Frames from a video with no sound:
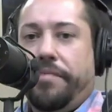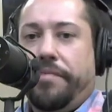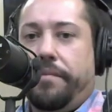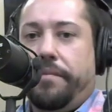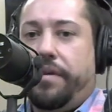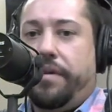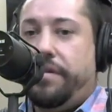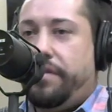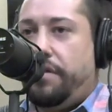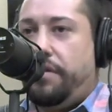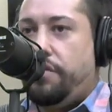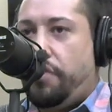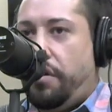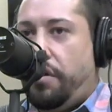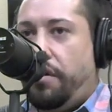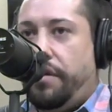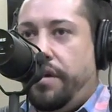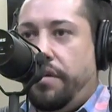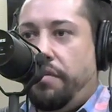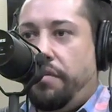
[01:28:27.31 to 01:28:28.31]
But it's in
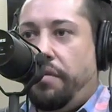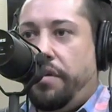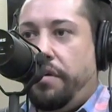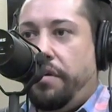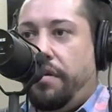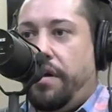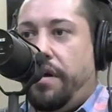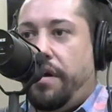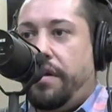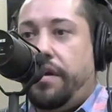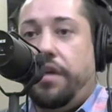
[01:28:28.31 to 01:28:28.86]
Cherokee, North Carolina.